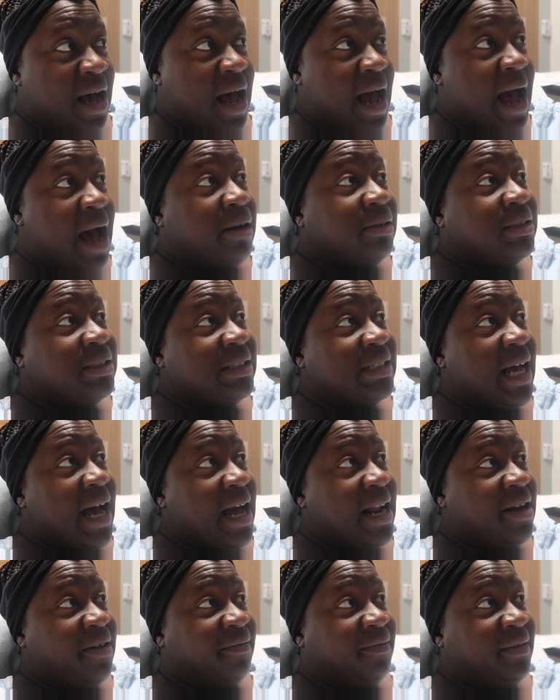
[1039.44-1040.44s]

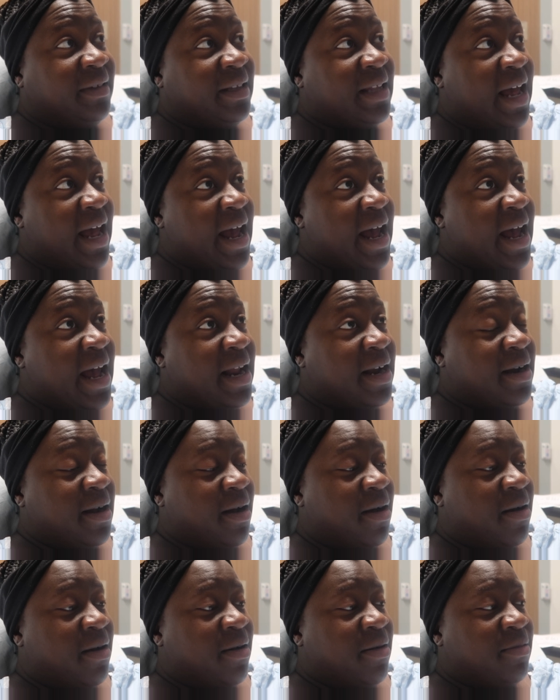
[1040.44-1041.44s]
Outside of that,
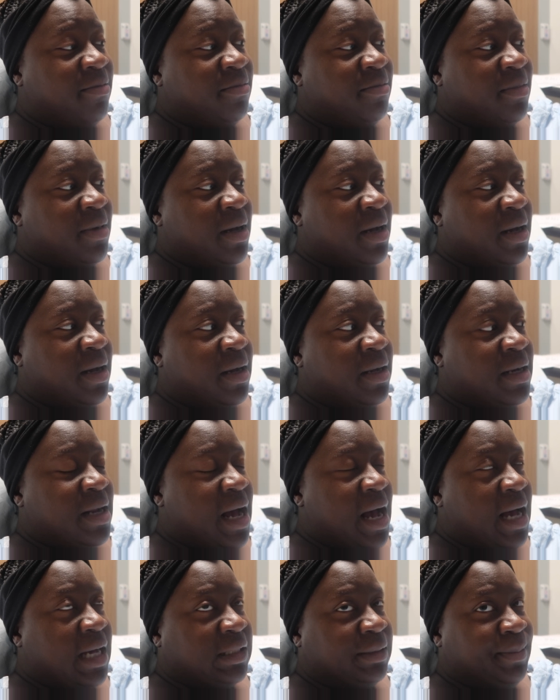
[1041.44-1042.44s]
the
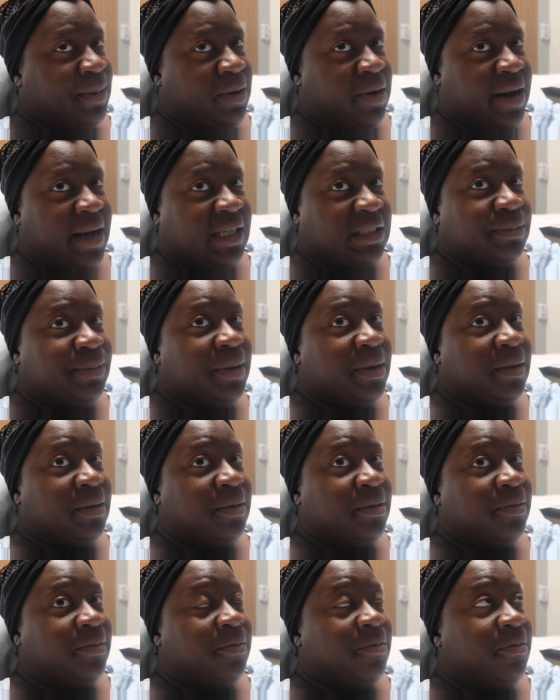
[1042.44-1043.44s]
hospital has
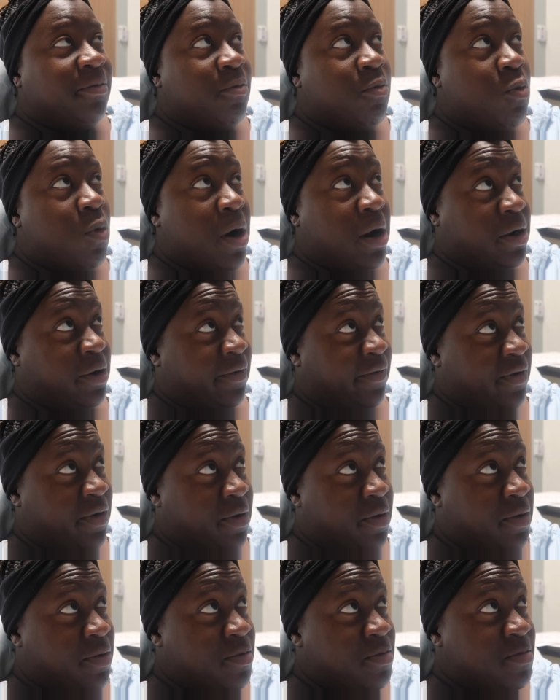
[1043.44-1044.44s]
been
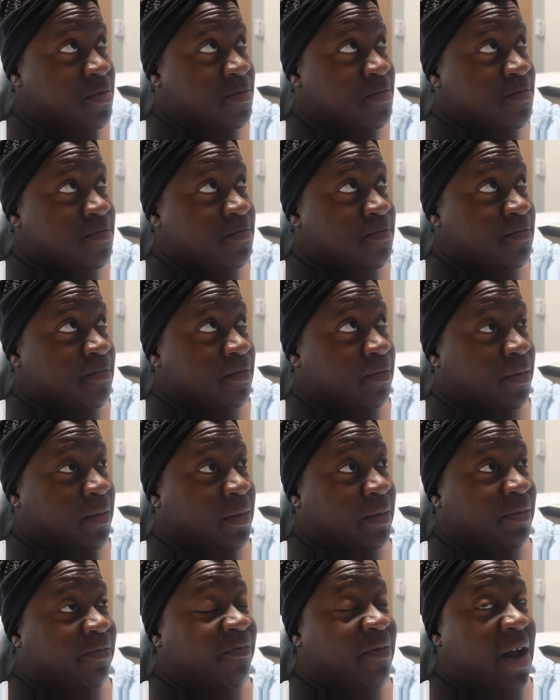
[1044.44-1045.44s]
wonderful.
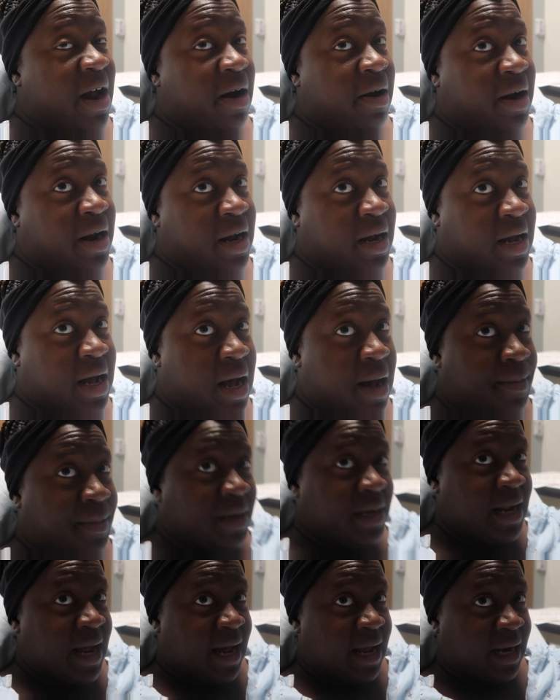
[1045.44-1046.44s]
Very
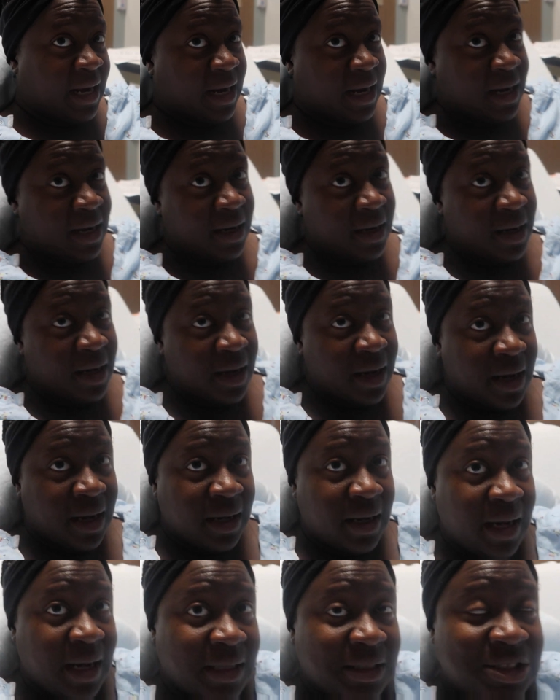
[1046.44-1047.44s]
accommodating.
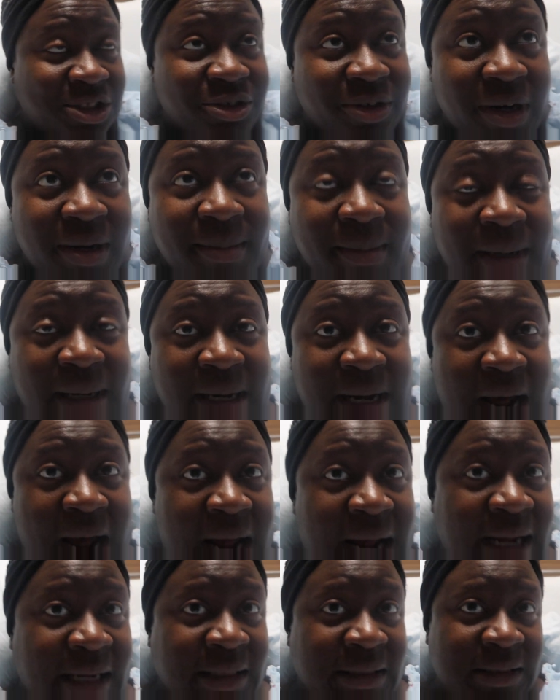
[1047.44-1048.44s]
Extremely
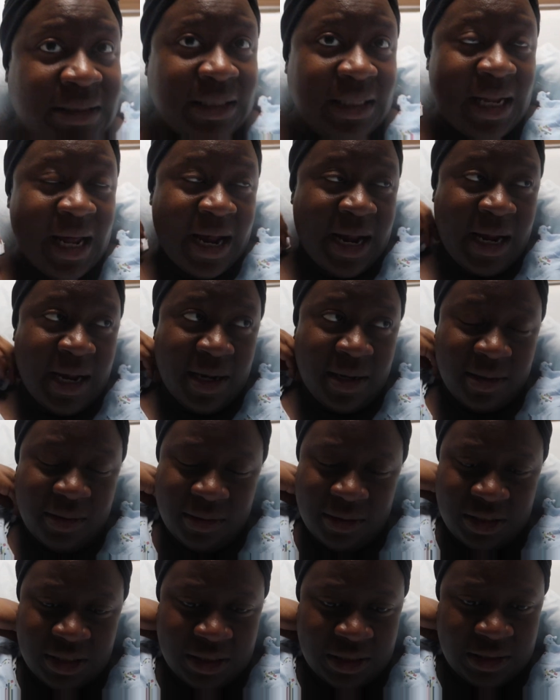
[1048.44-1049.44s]
nice. Like,
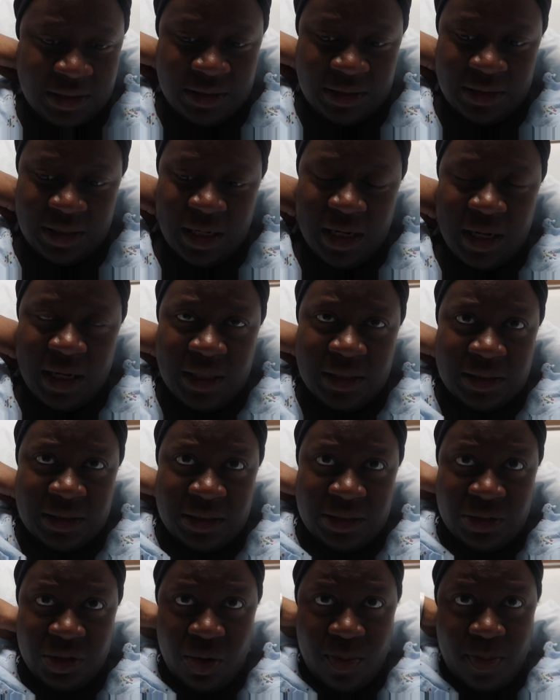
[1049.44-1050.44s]
just
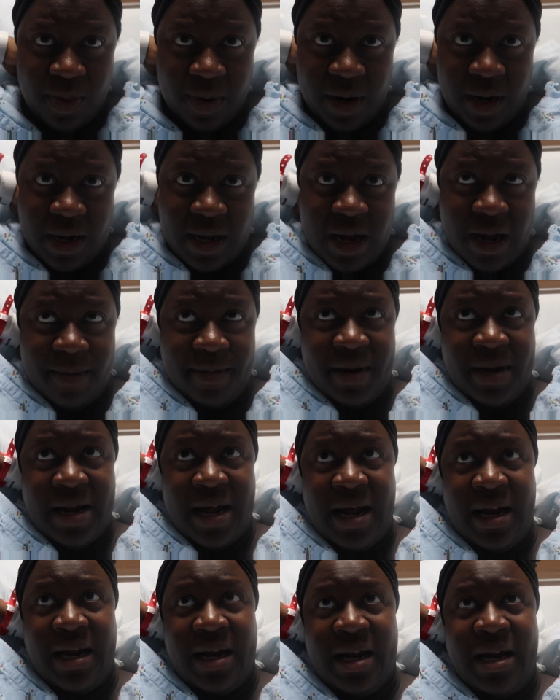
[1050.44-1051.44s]
super
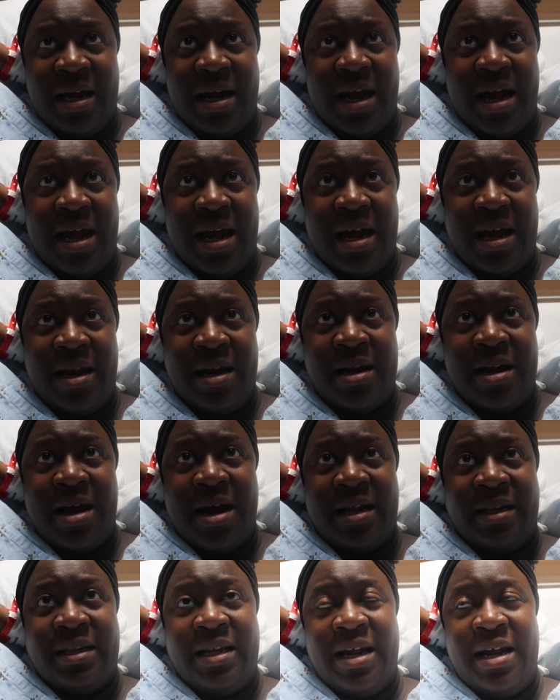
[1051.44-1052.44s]
accommodating. And
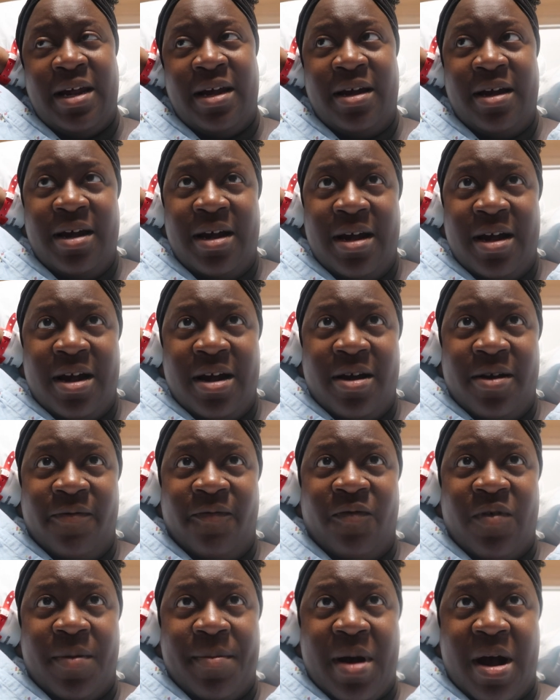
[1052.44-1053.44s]
I think
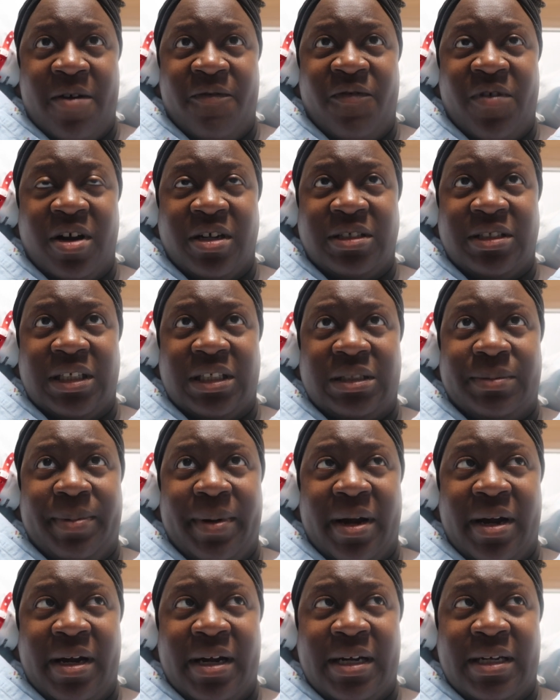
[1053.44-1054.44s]
from my first
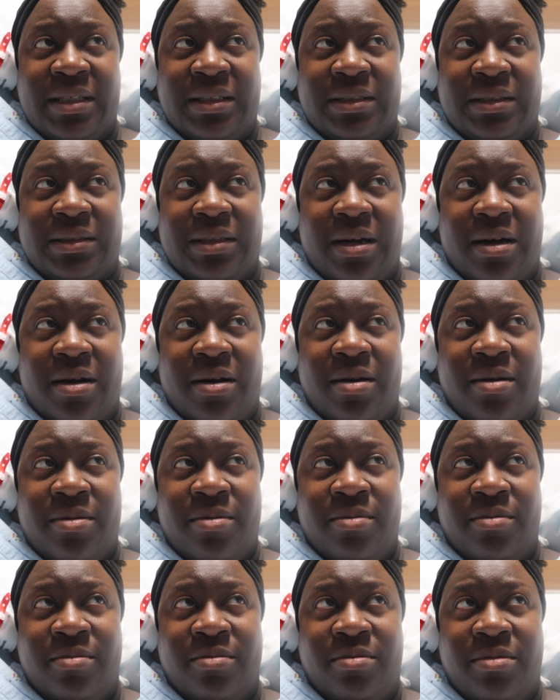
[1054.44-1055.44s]
experience
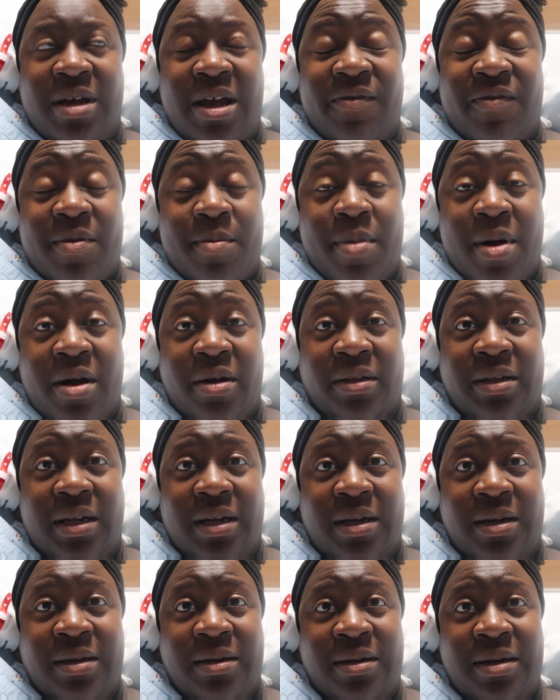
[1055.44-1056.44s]
giving birth,
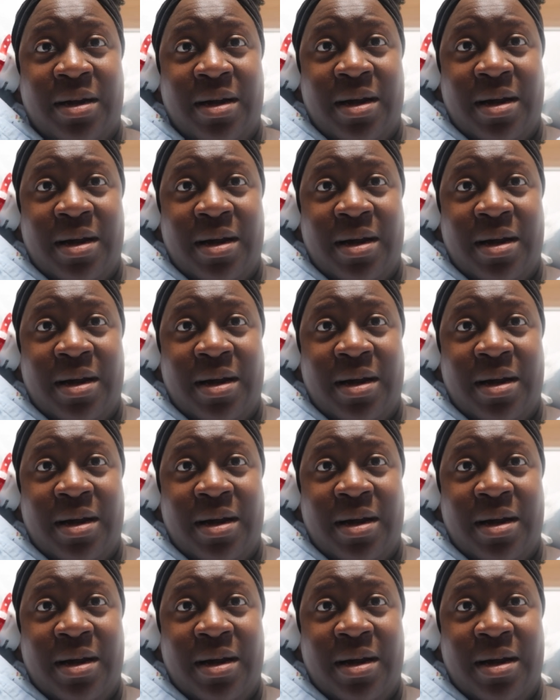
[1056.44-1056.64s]
and